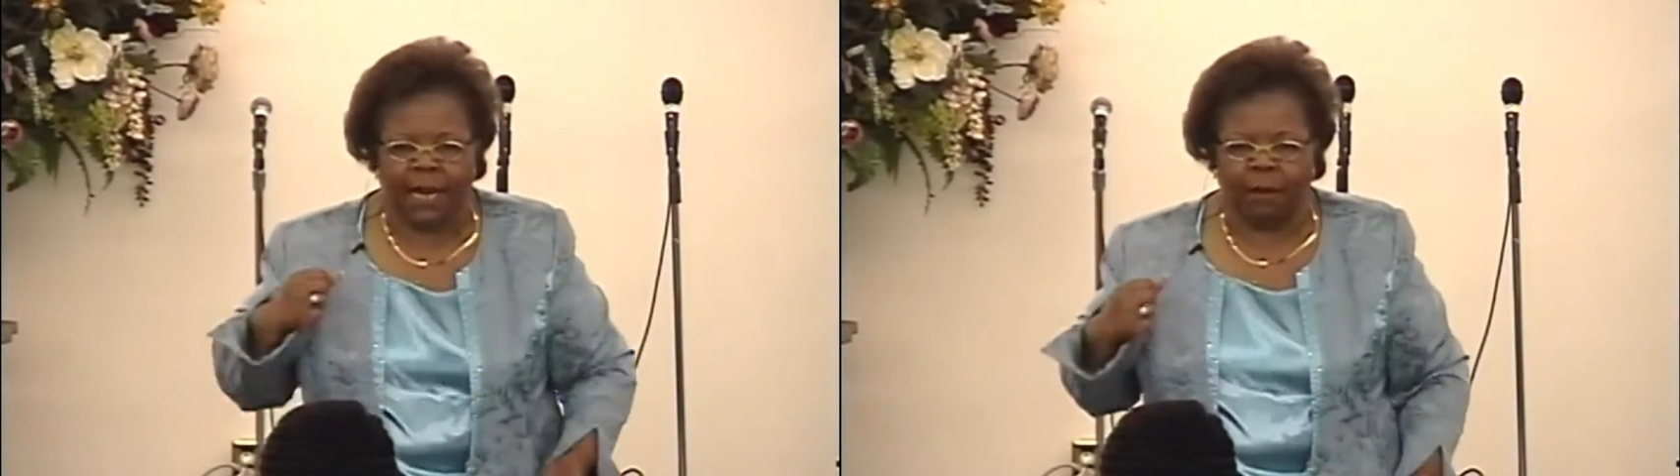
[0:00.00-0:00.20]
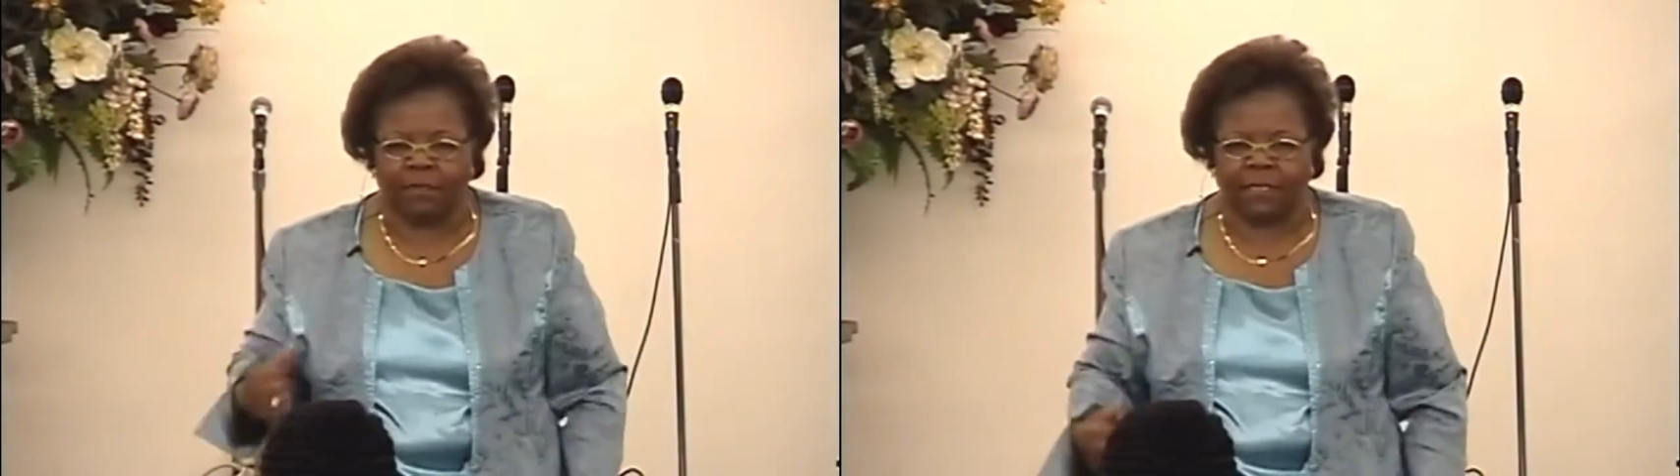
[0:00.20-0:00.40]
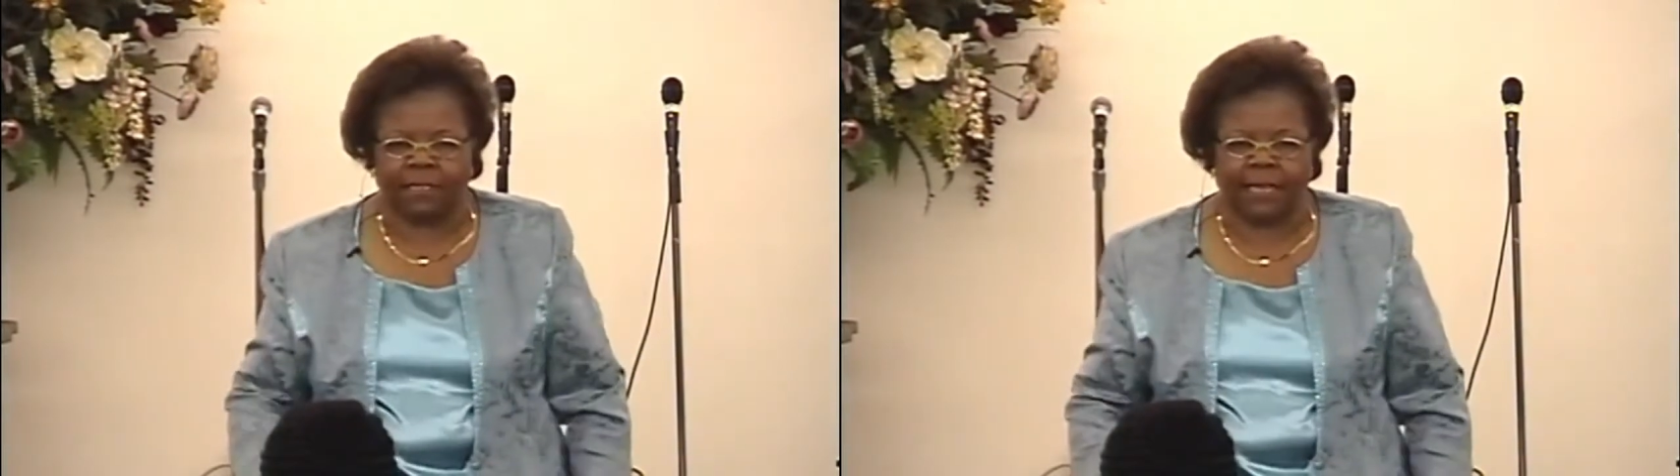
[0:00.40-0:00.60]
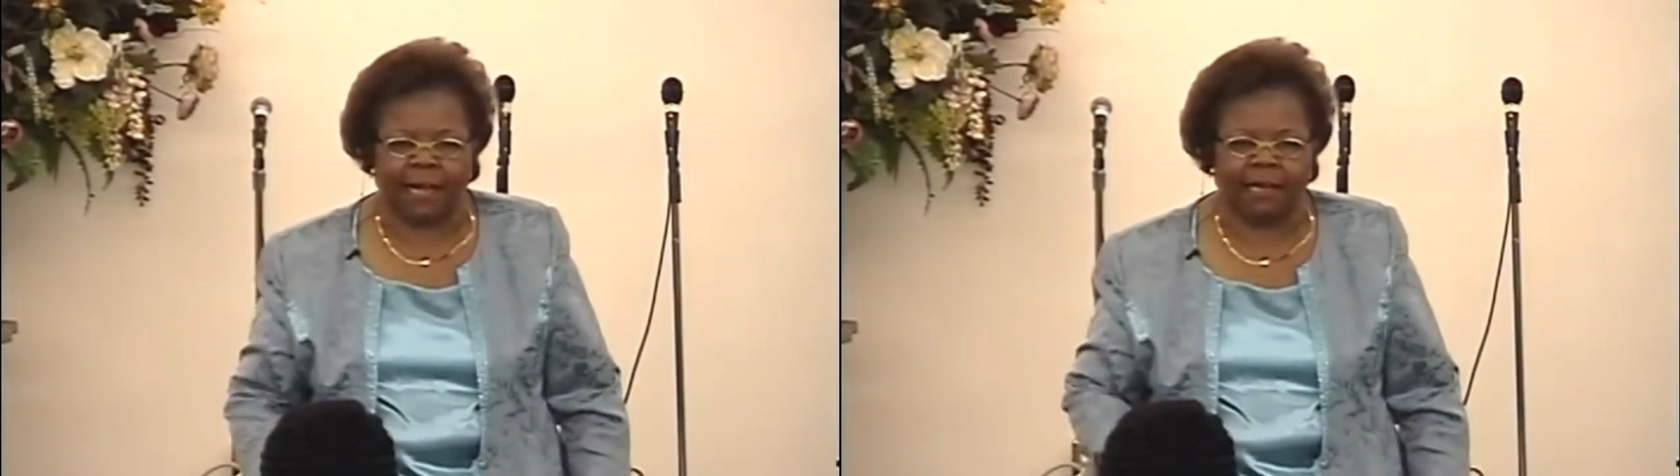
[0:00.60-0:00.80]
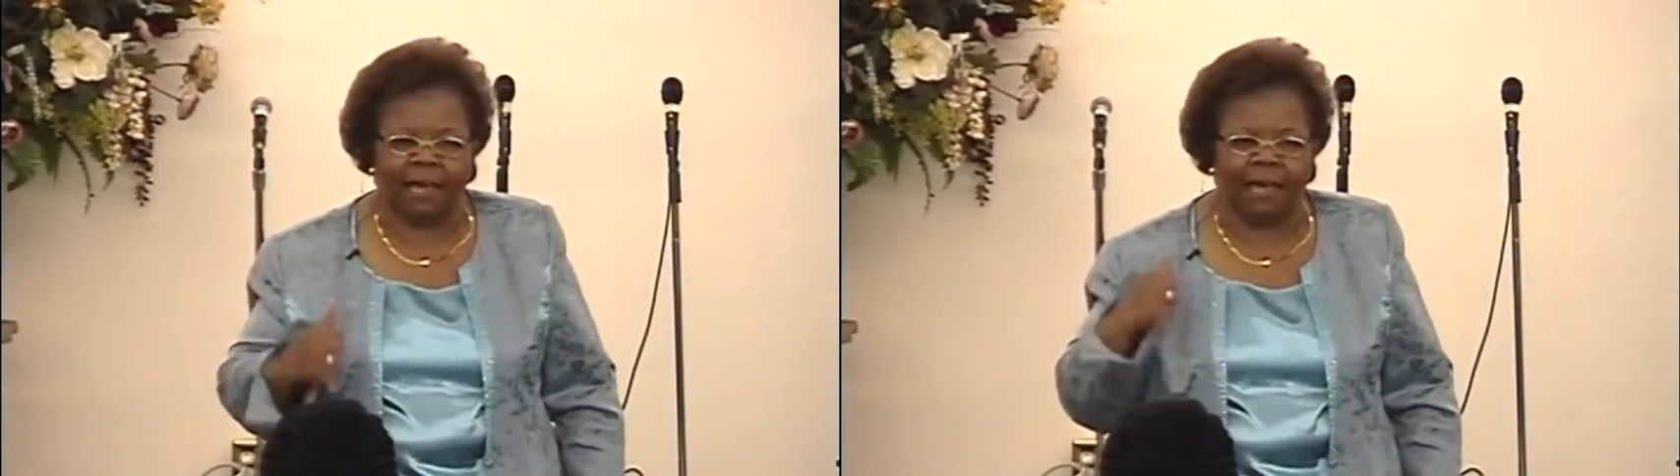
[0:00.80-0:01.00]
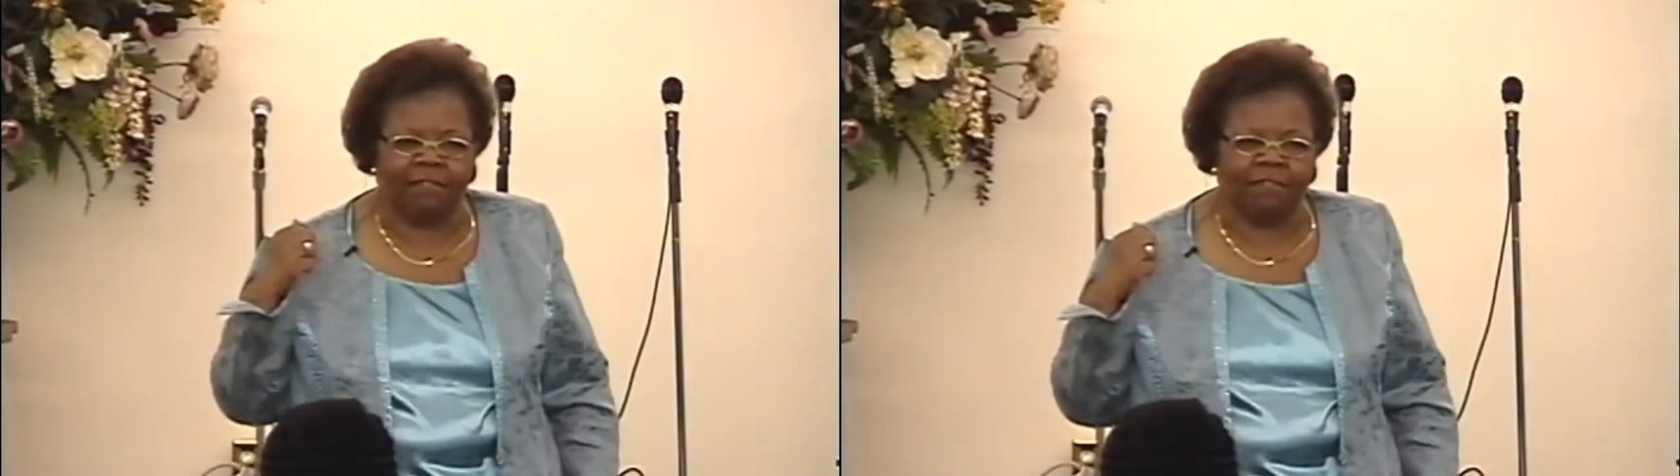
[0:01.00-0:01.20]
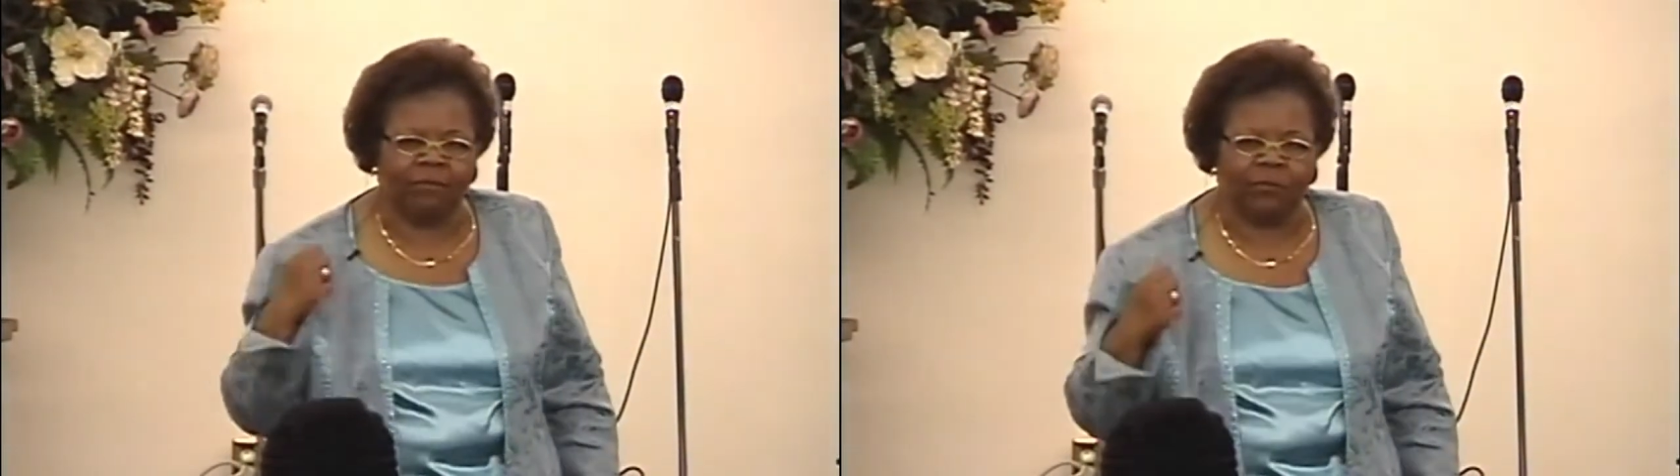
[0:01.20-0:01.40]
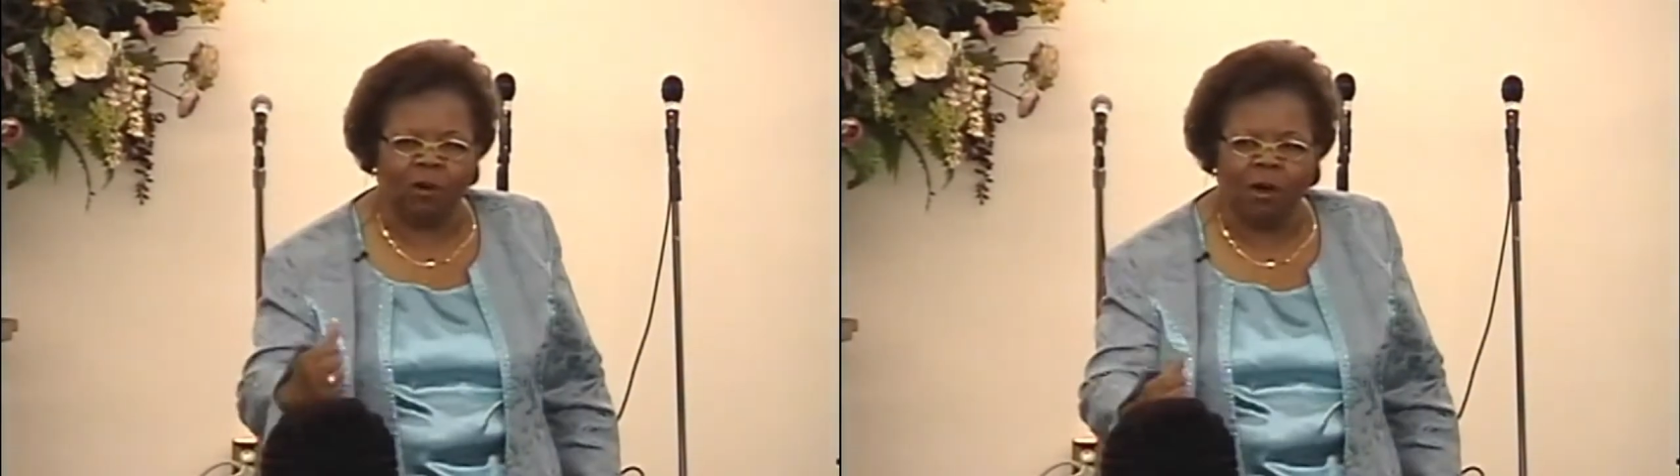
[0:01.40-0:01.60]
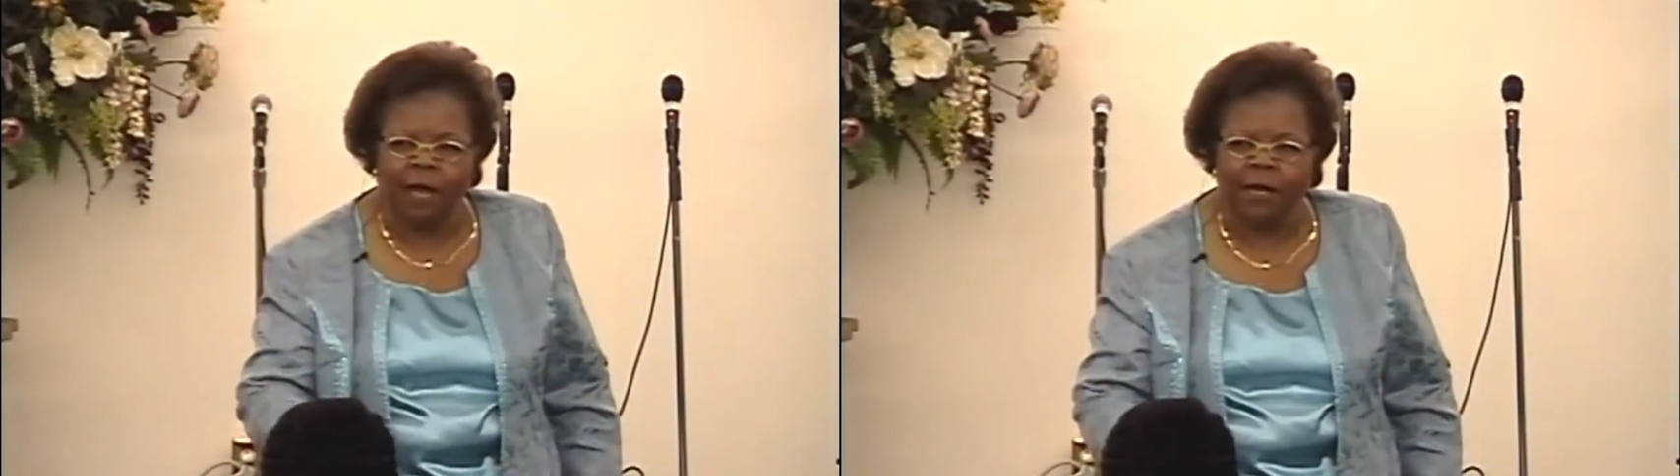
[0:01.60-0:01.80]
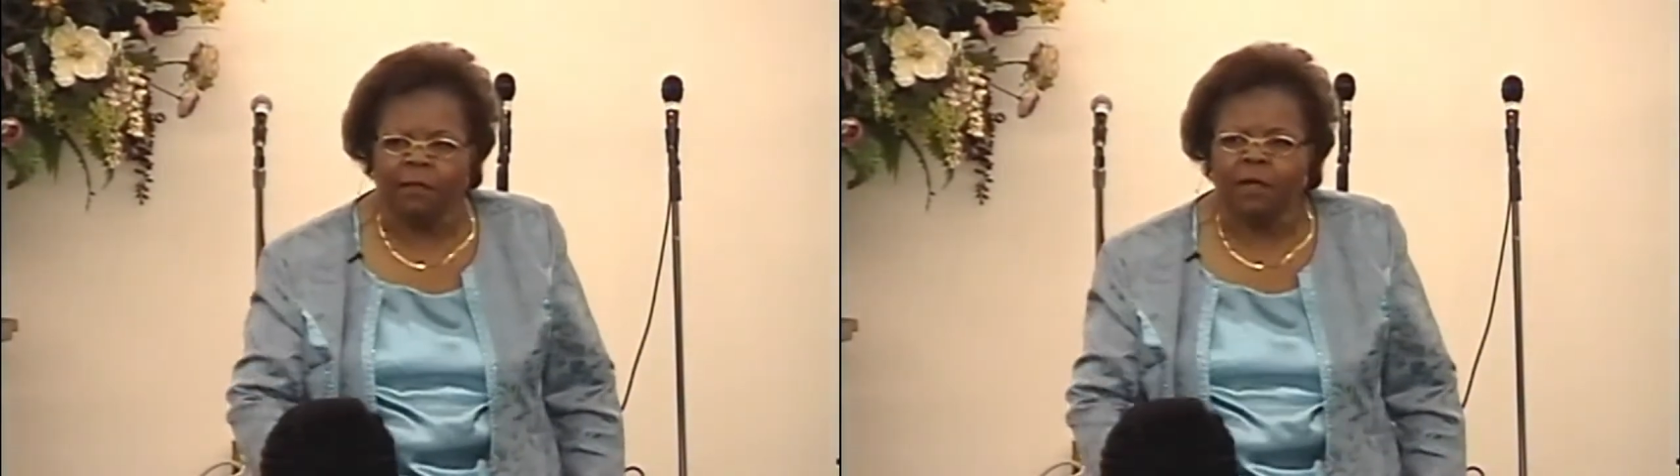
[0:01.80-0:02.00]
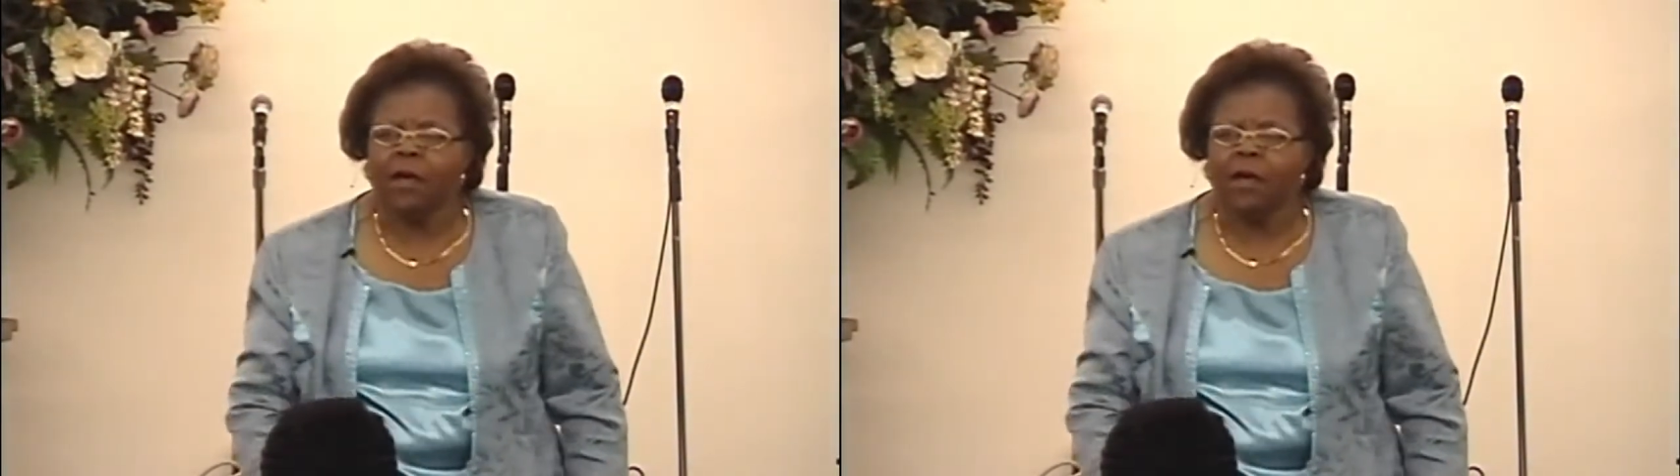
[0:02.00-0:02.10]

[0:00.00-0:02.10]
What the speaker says: I was in Tallahassee, Florida,